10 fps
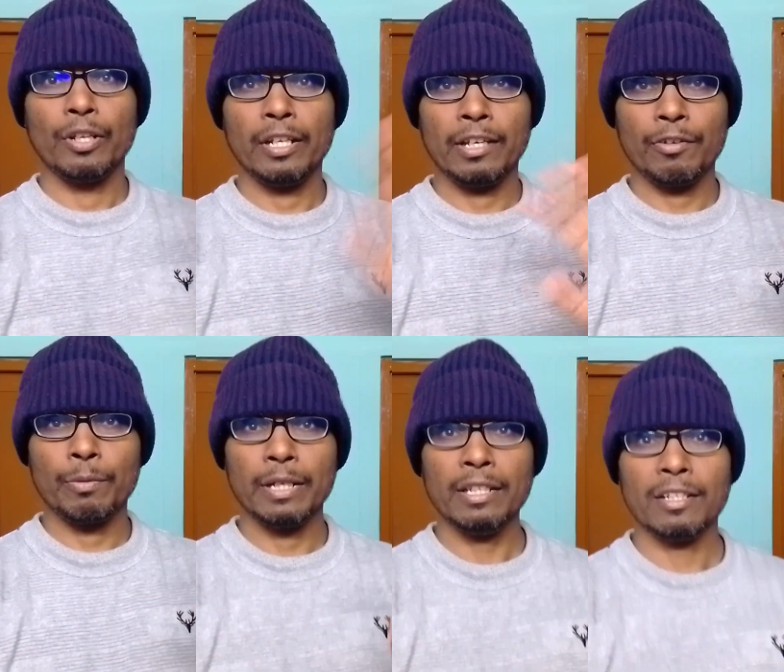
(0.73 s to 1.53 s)
good evening
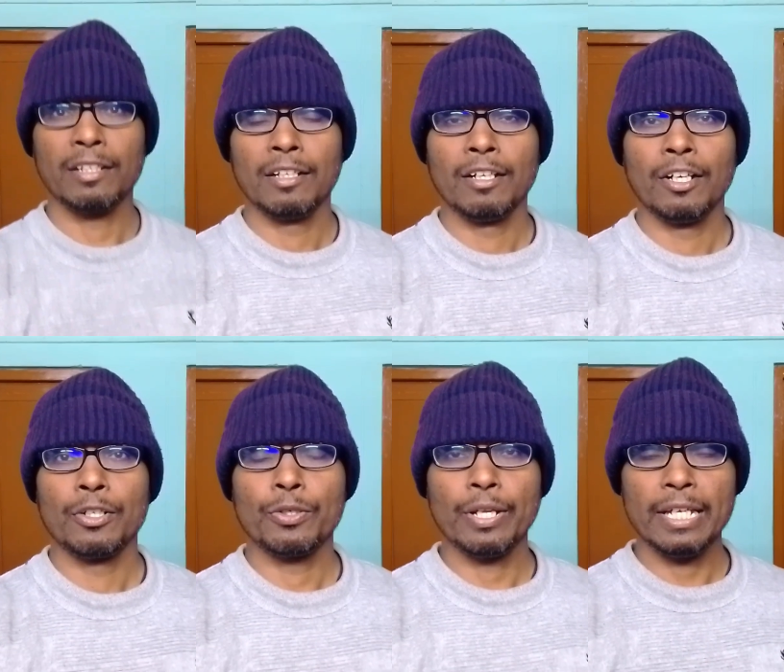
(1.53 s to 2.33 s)
everybody
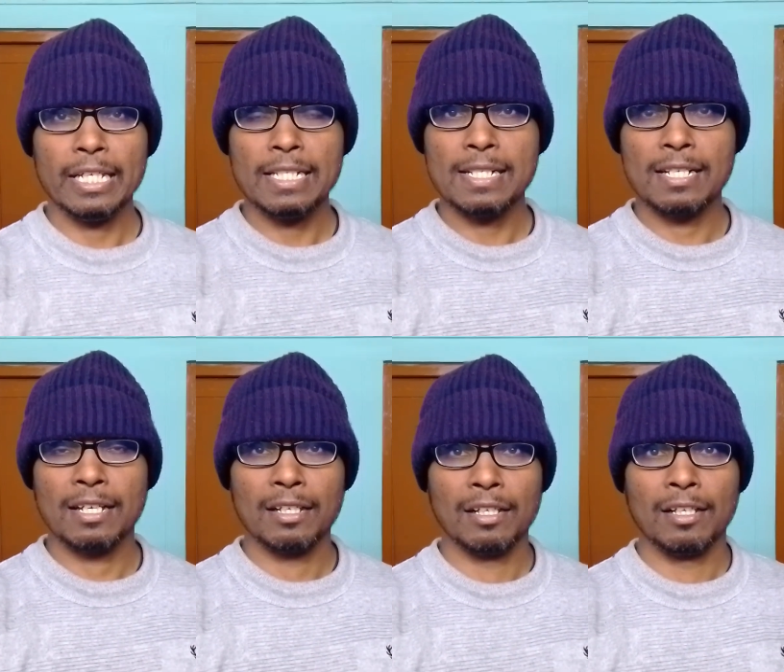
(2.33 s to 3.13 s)
today
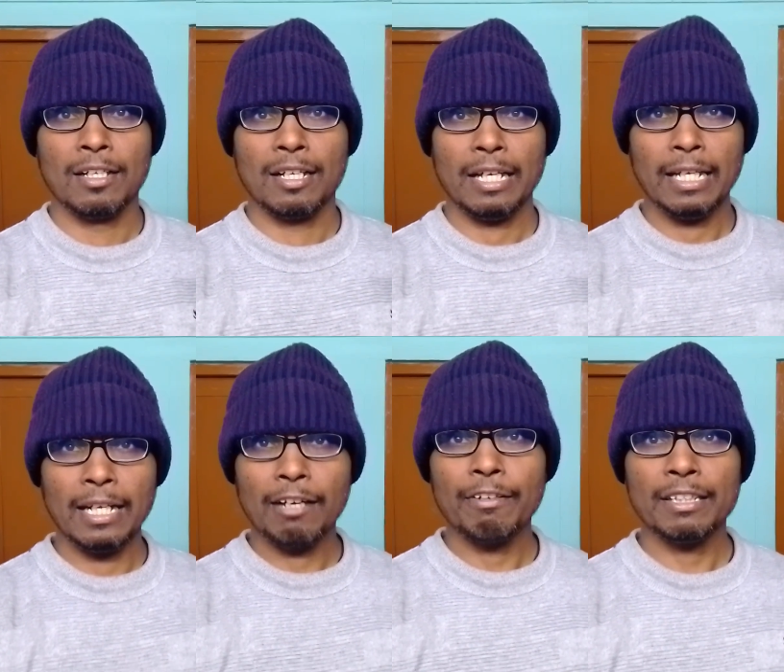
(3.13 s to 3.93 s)
is
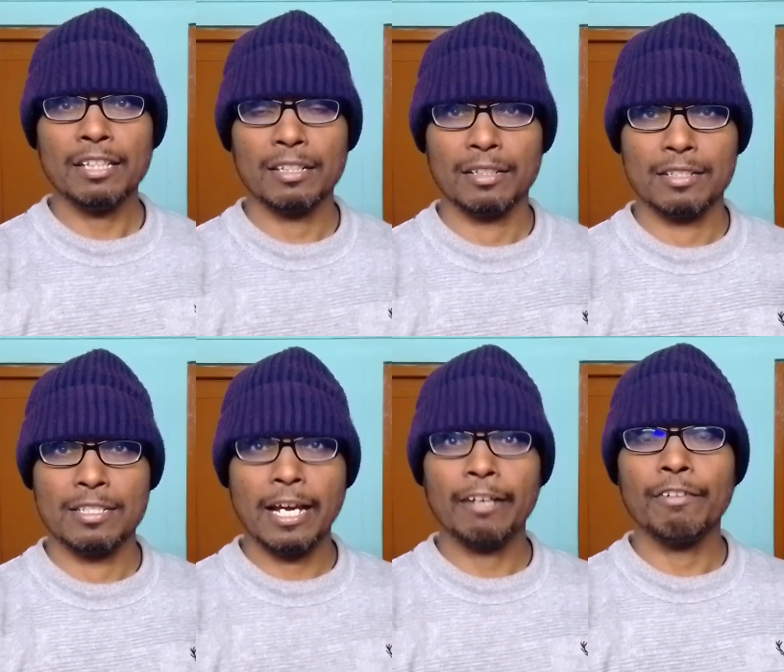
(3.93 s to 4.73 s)
11th
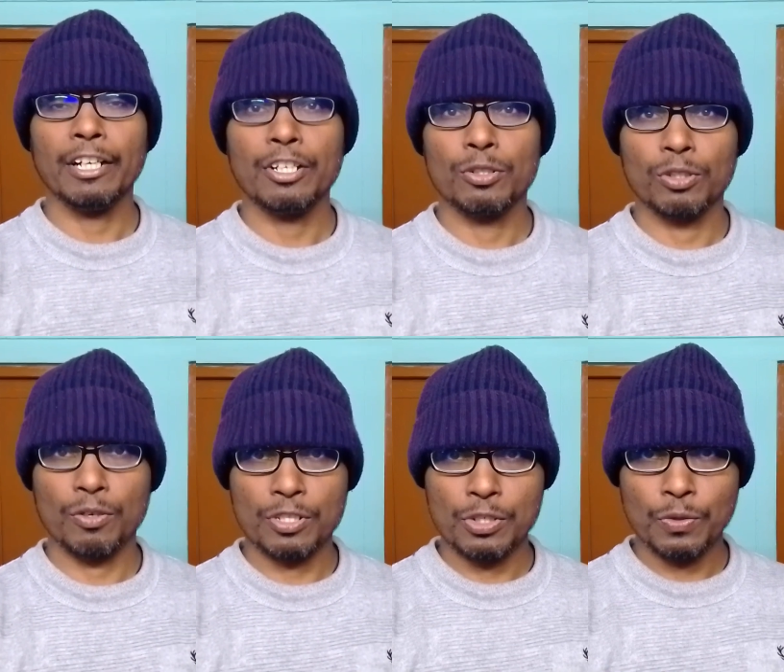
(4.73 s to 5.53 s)
January
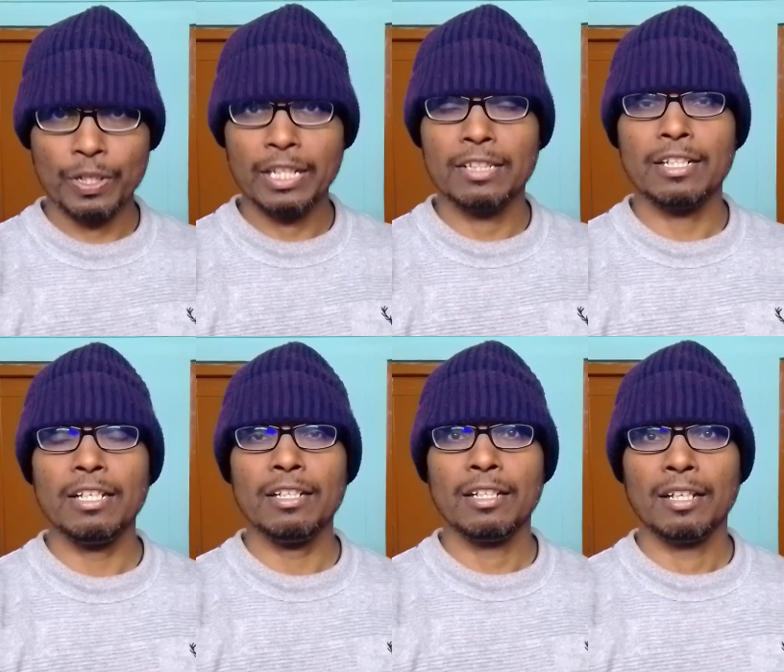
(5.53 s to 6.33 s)

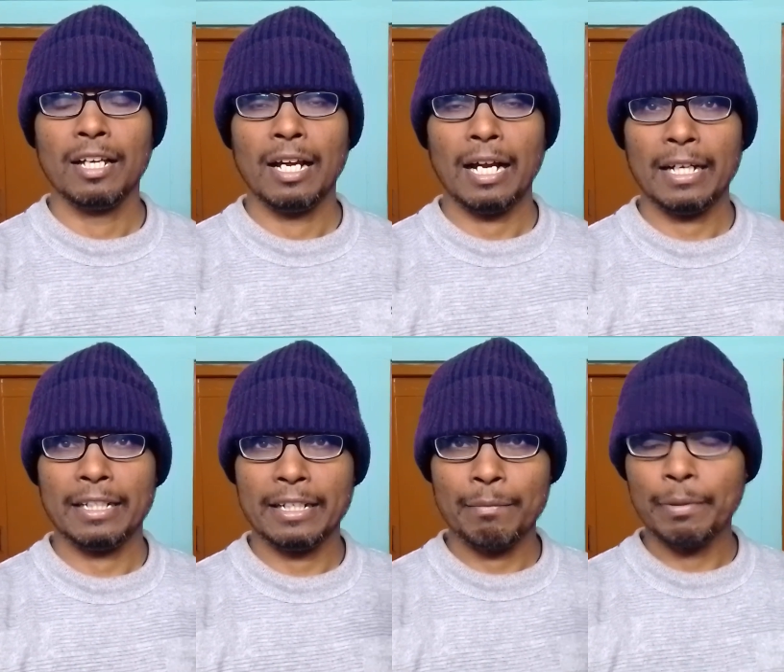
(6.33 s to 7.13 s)
2023
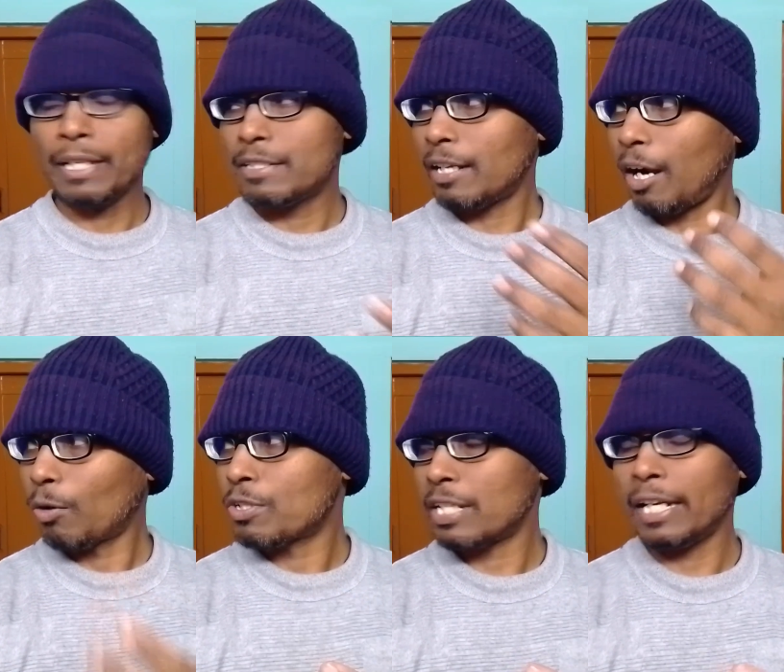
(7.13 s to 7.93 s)
and the
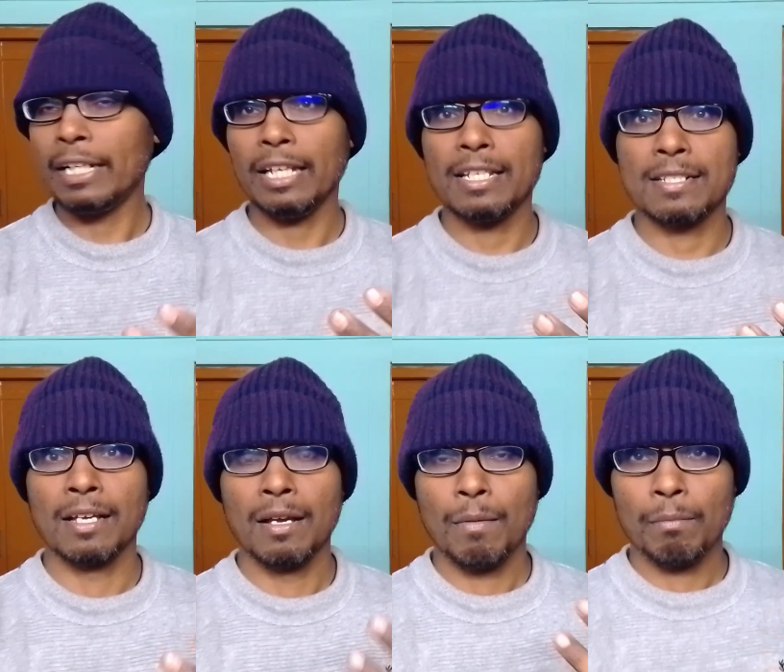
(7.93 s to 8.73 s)
temperature outside
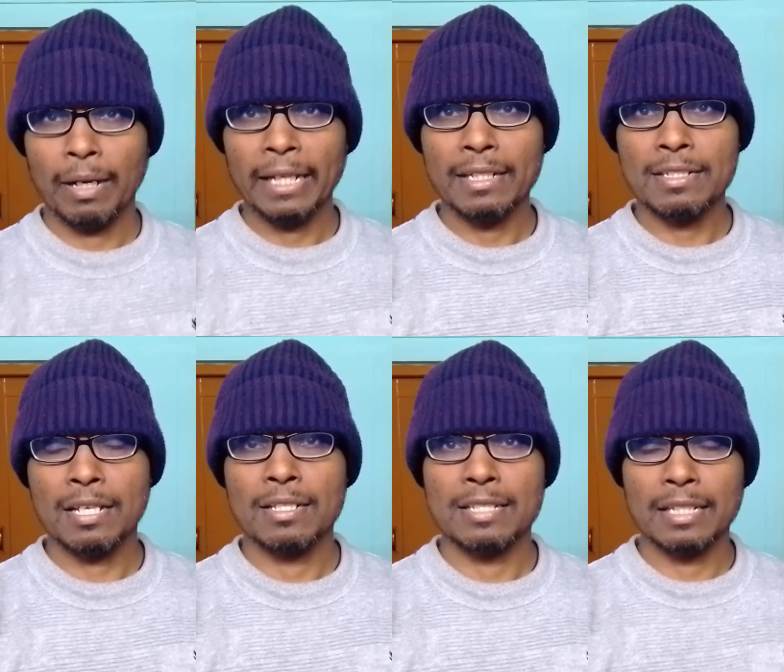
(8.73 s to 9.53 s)
is
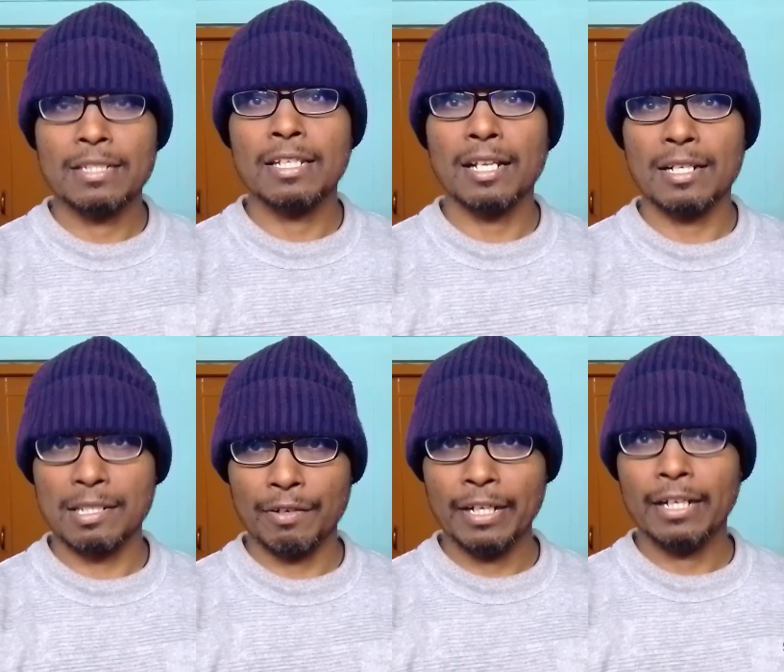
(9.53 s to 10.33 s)
minus 16
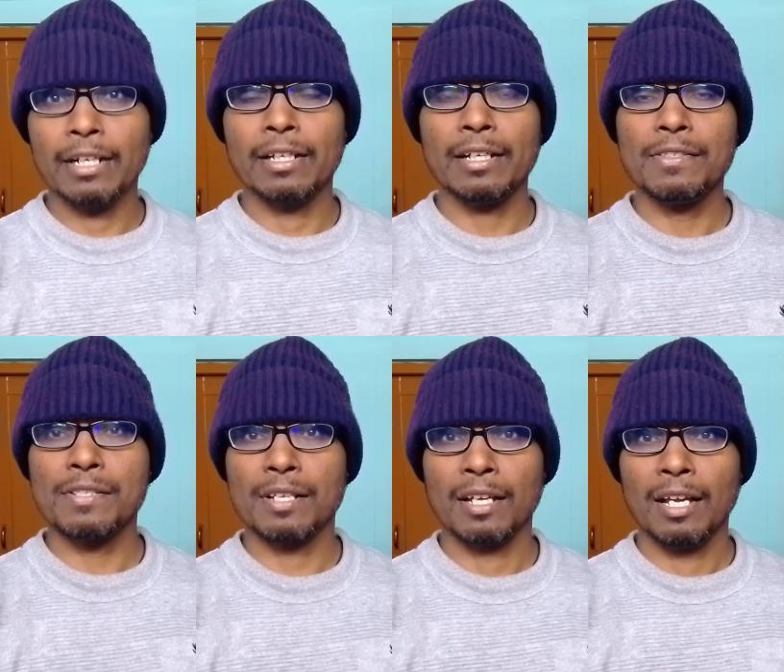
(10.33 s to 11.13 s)
or 17
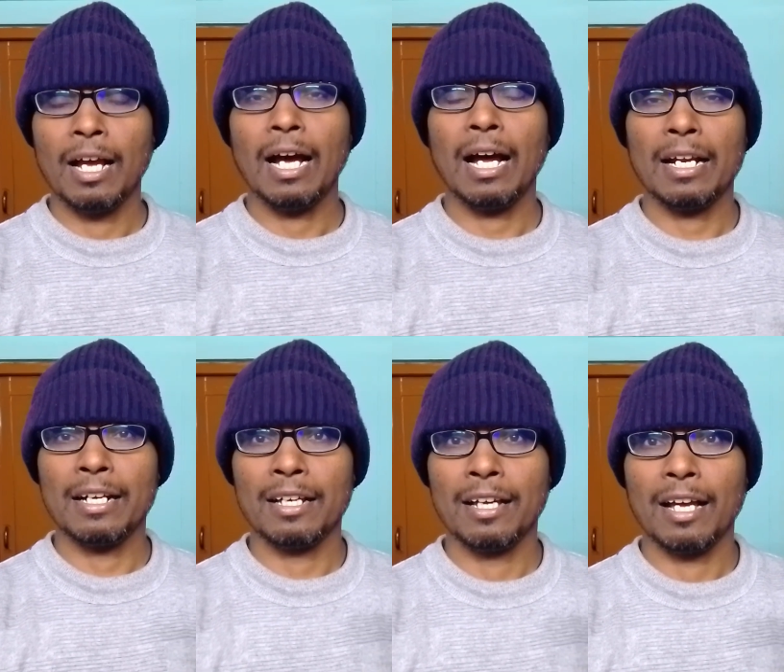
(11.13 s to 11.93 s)
degrees
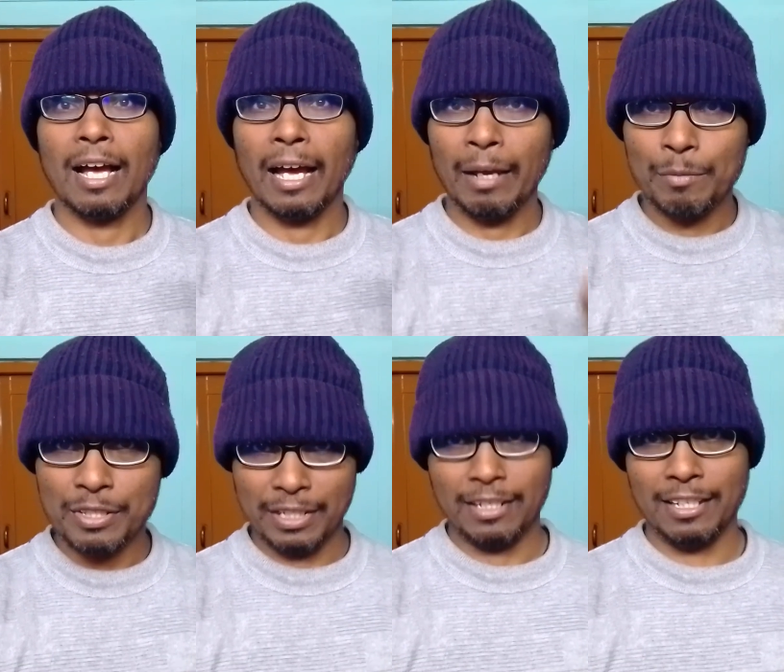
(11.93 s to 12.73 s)
and I
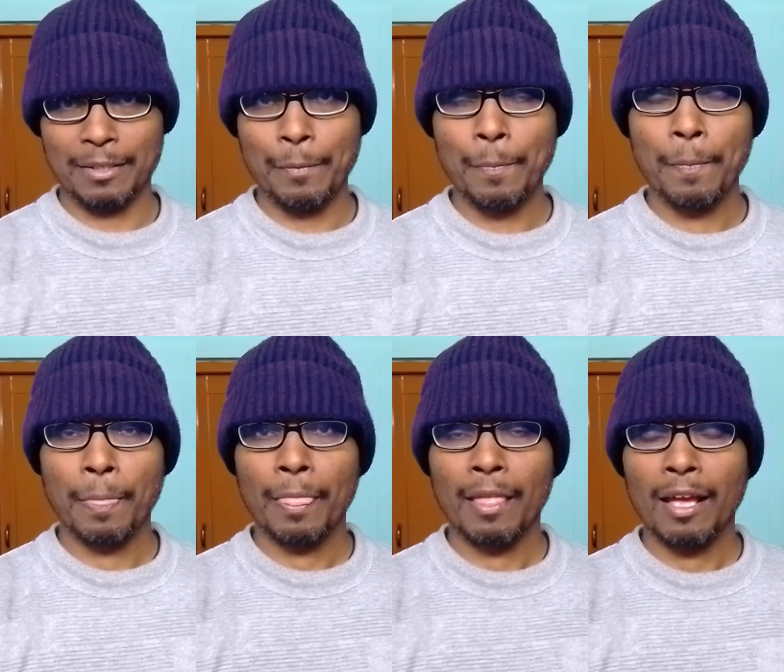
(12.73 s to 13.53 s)
am sick
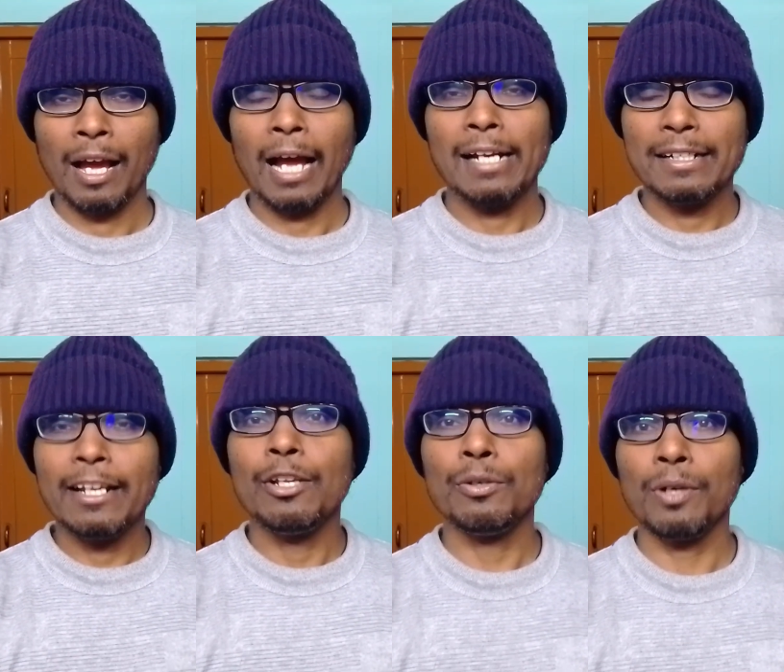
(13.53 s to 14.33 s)
I'll
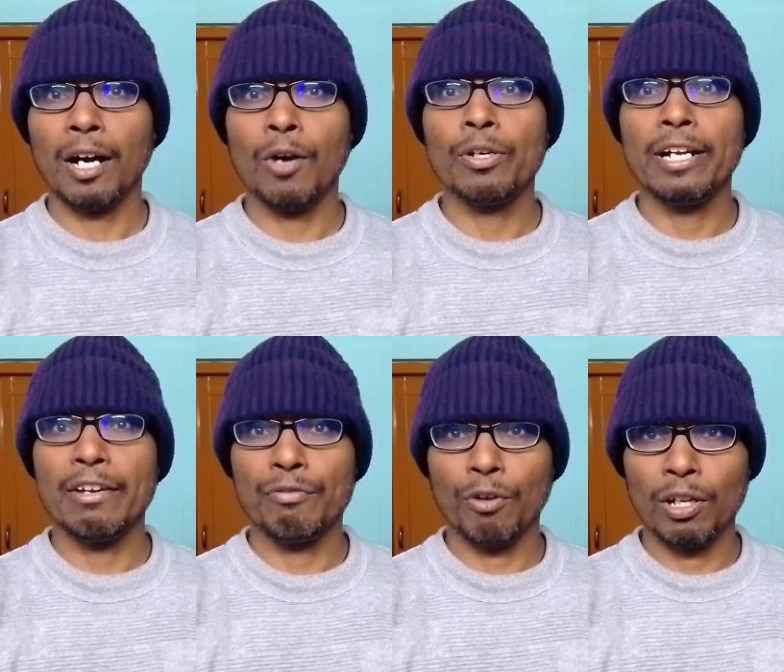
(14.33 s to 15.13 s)
tell you how
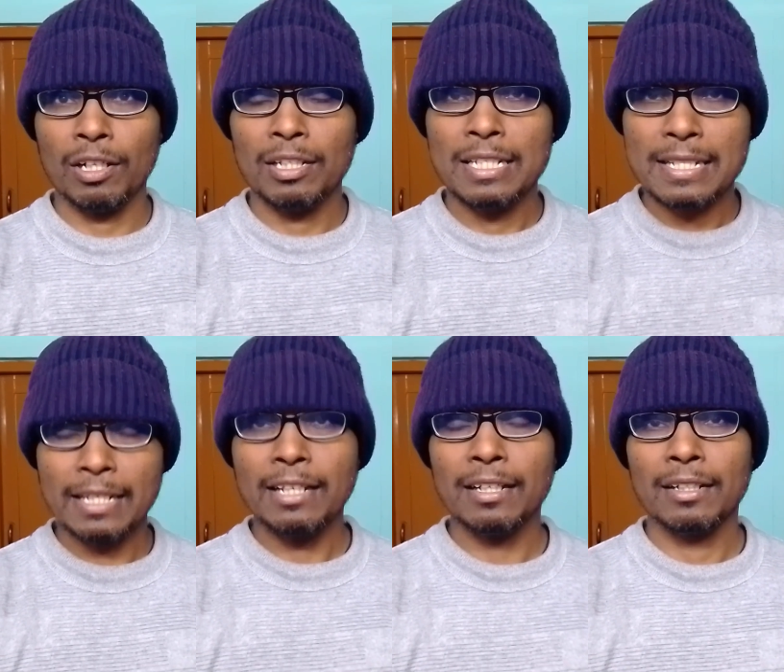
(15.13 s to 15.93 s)
did I fall
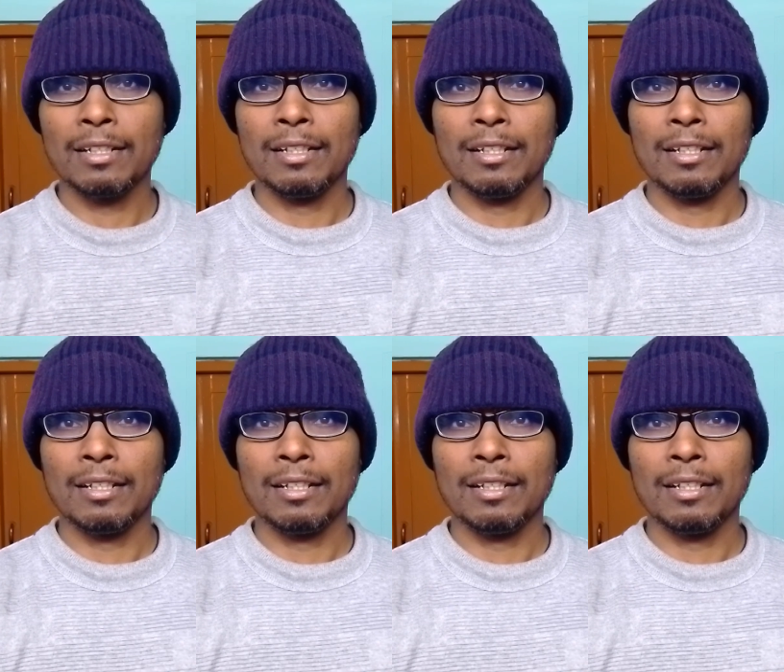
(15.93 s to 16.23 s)
sick